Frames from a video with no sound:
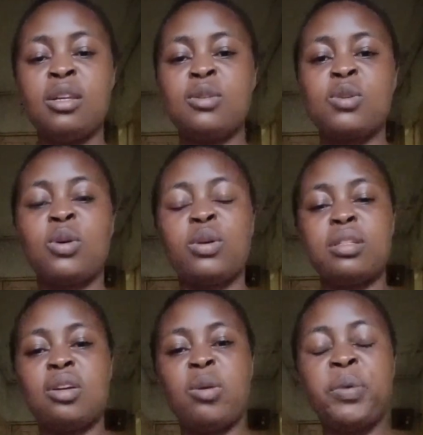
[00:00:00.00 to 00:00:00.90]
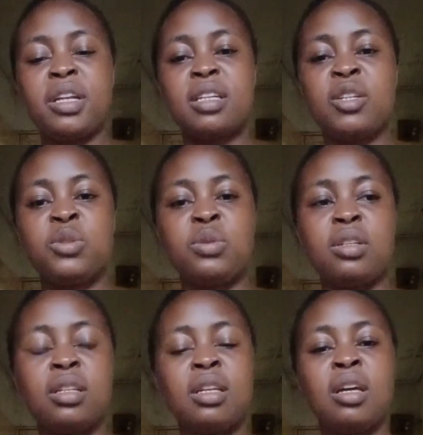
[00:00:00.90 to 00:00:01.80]
So the operator
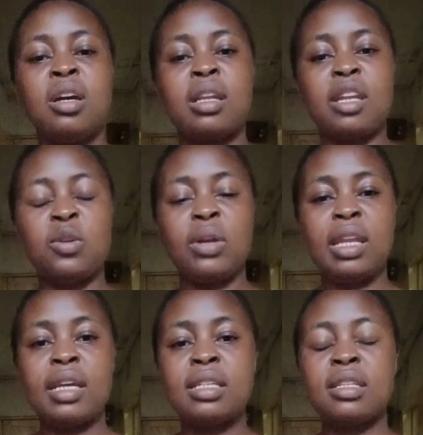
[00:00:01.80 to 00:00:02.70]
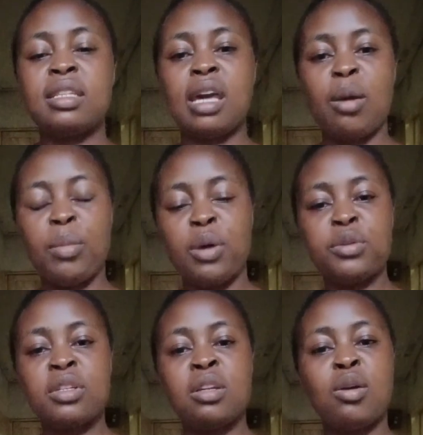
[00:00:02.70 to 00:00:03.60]
should regulate the
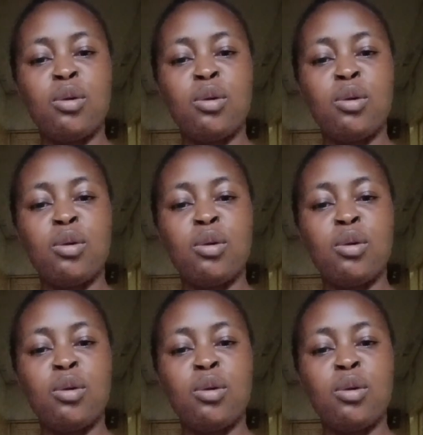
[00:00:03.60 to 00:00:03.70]
amount